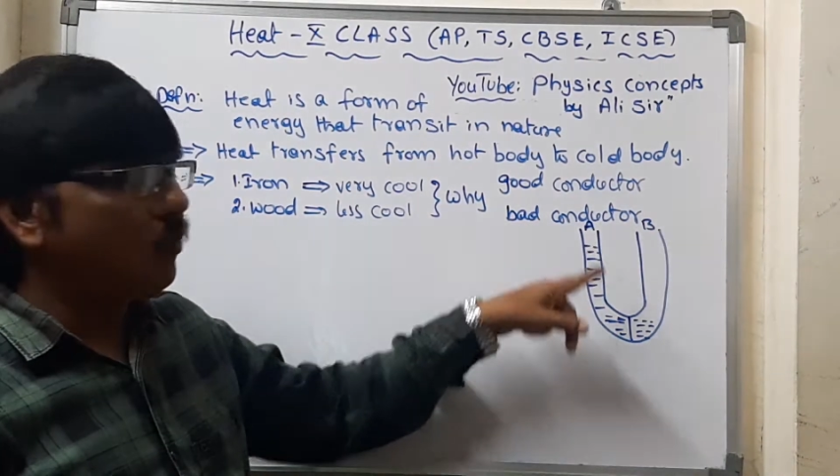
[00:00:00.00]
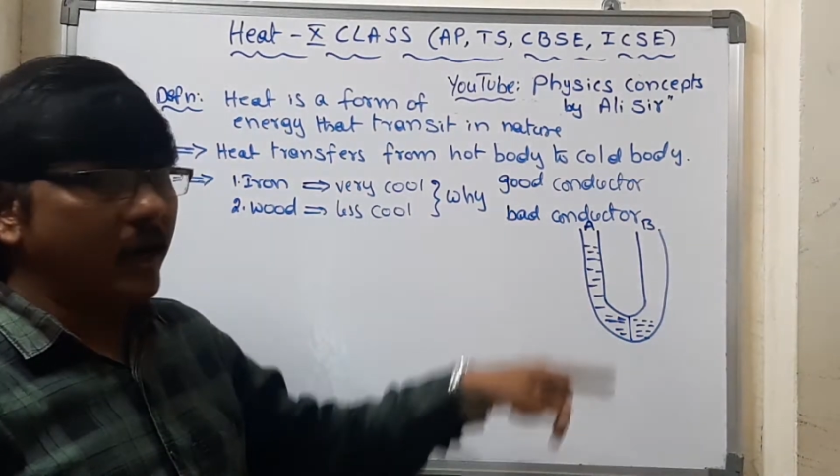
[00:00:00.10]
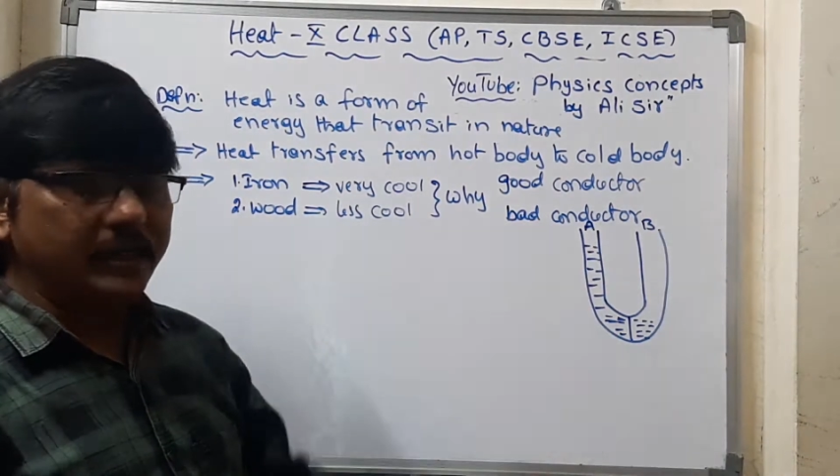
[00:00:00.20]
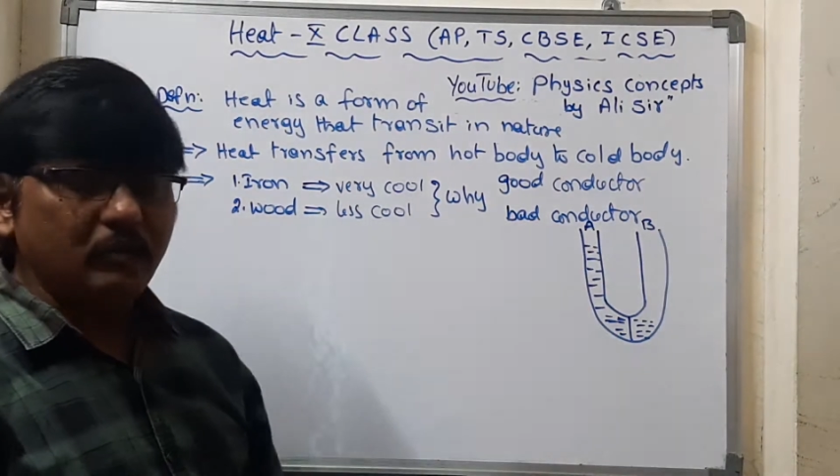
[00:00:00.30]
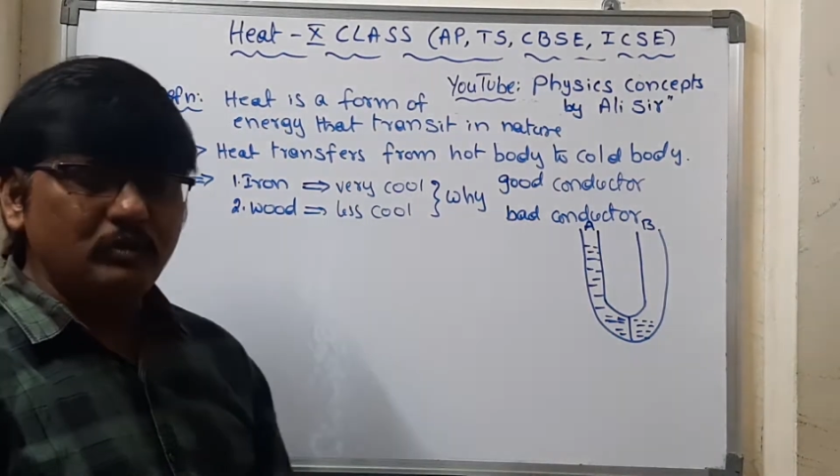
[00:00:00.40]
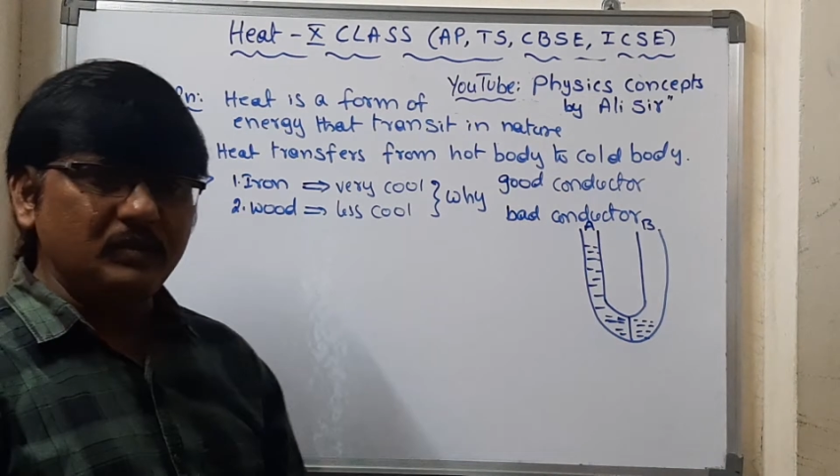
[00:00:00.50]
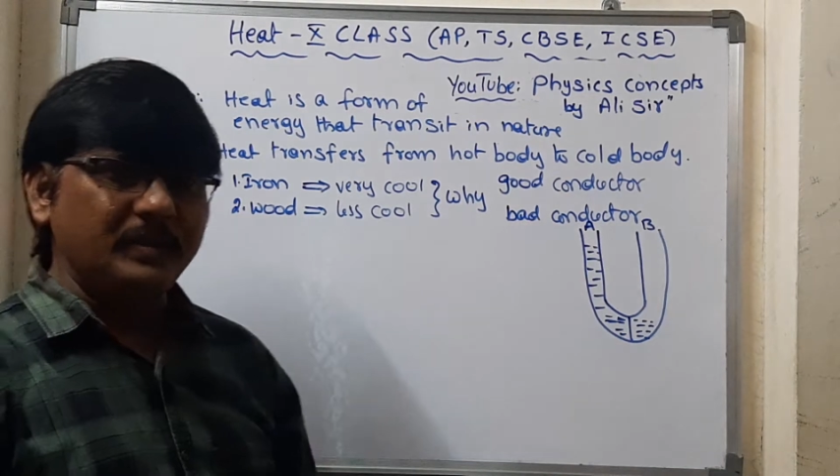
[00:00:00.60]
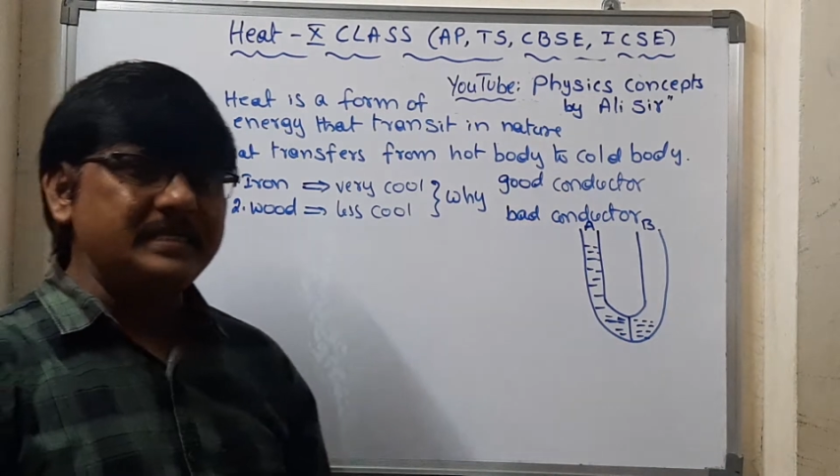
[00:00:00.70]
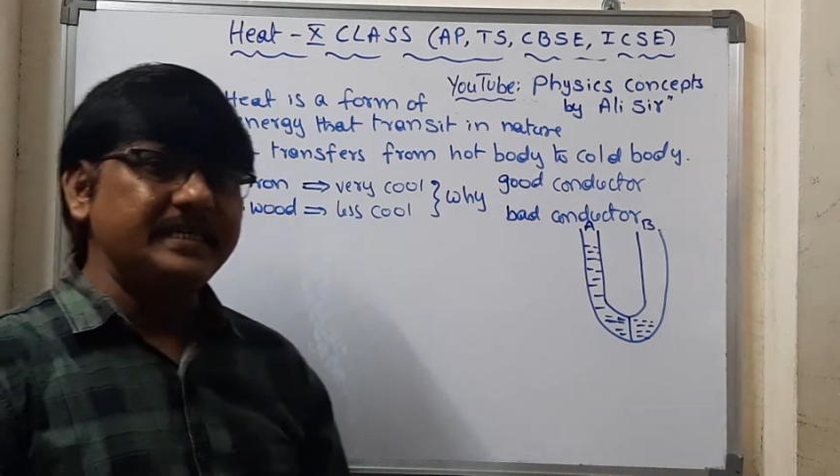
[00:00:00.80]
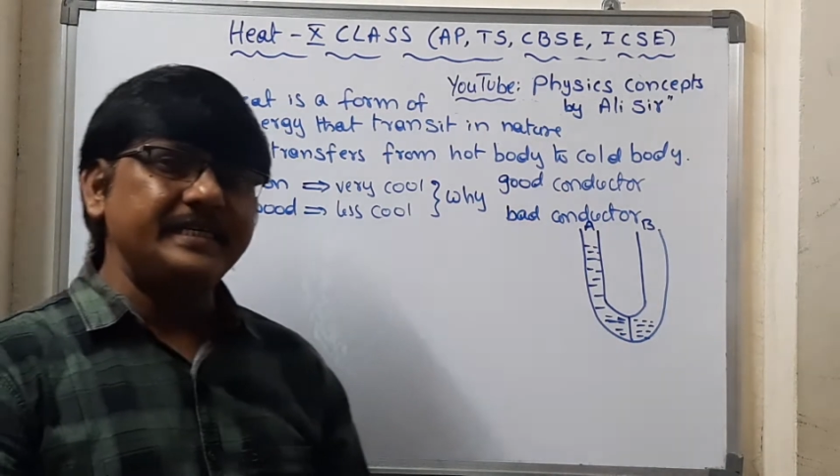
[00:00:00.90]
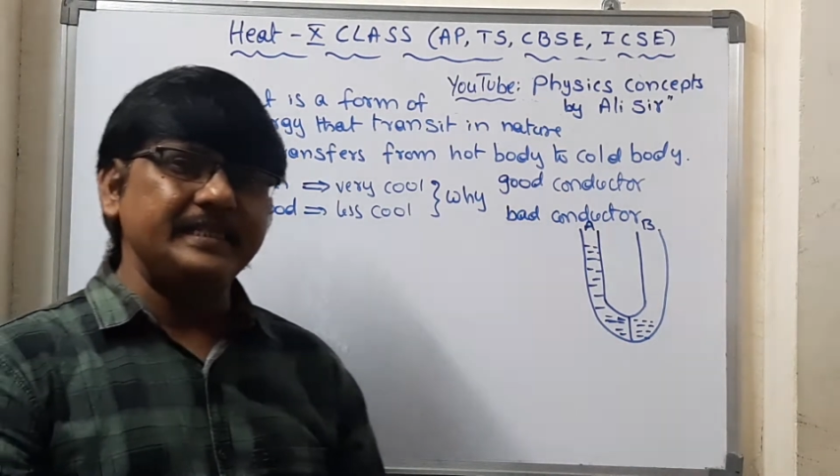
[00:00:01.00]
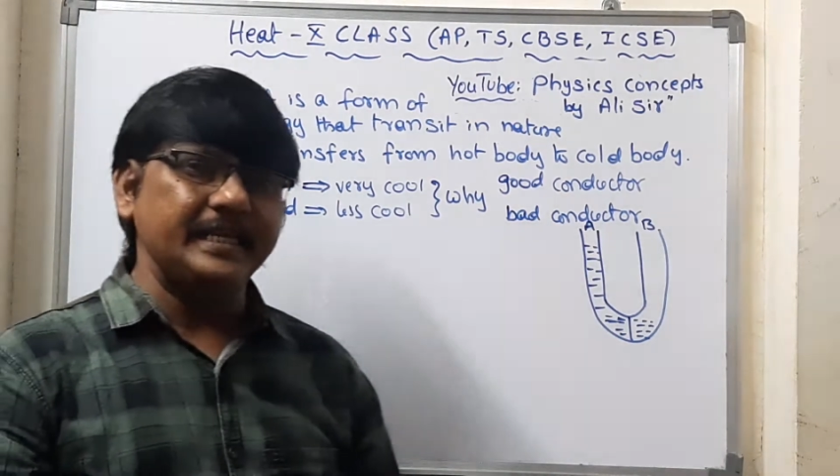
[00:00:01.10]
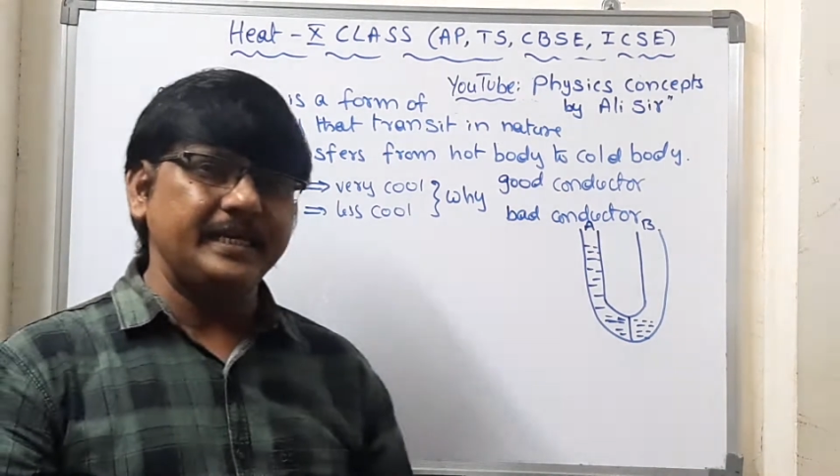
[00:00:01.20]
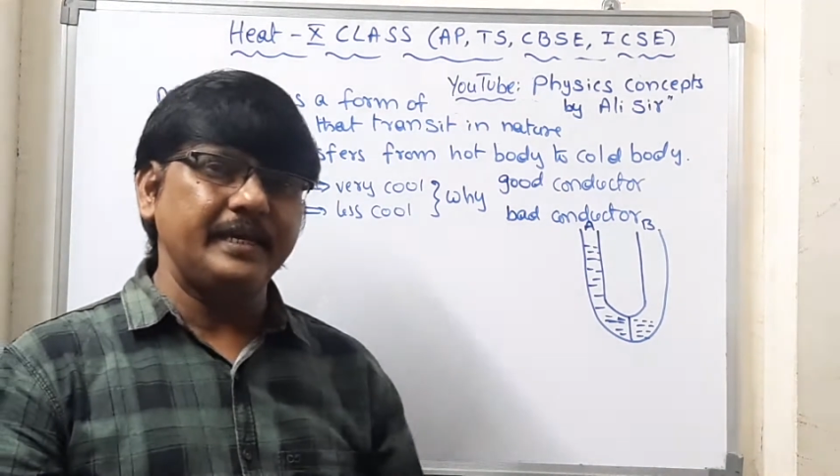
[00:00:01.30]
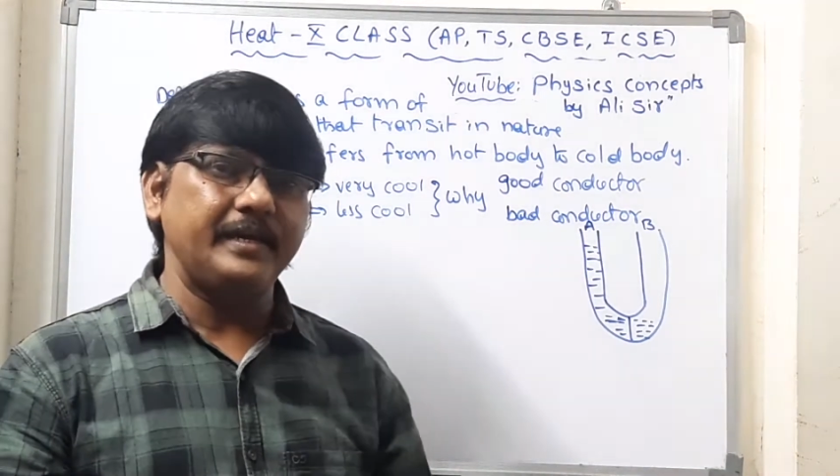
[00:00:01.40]
water which is present in
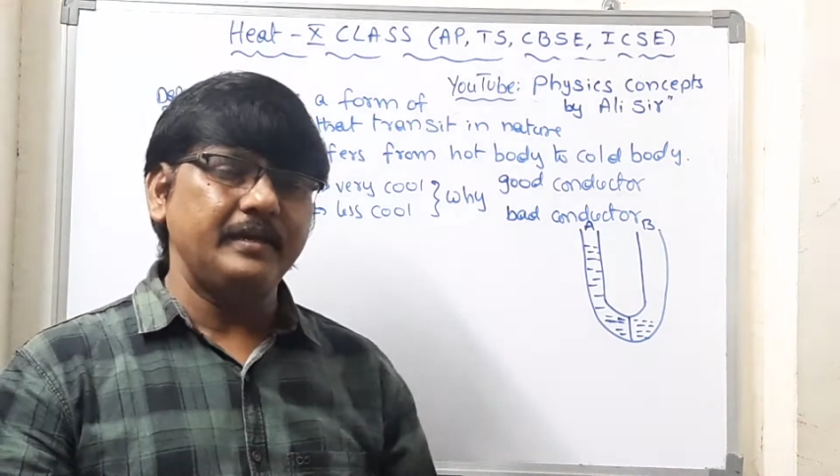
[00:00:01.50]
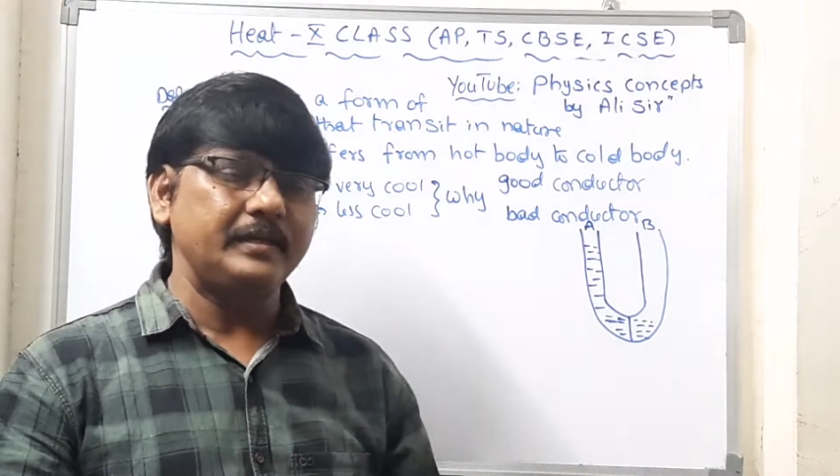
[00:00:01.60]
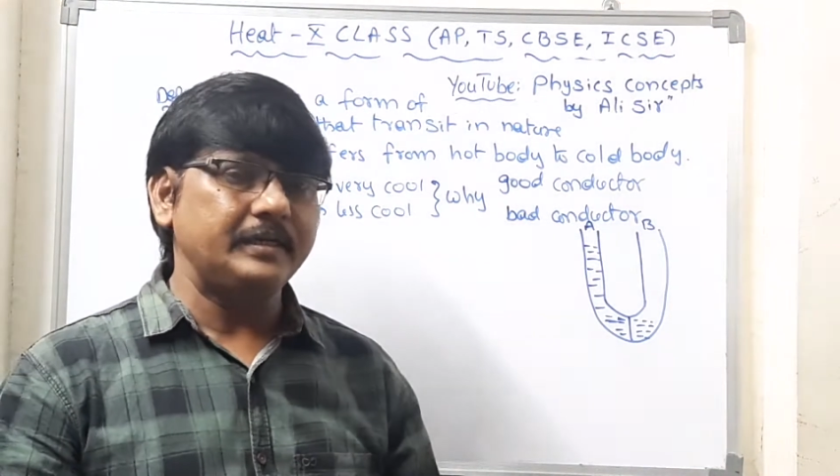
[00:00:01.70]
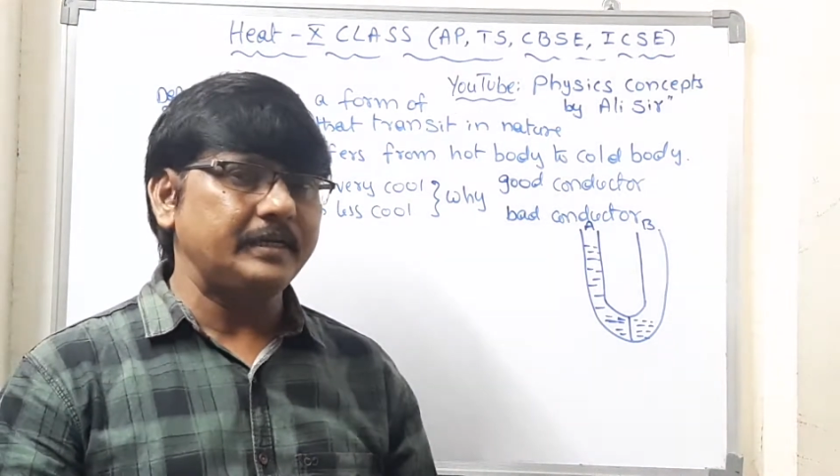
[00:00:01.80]
the A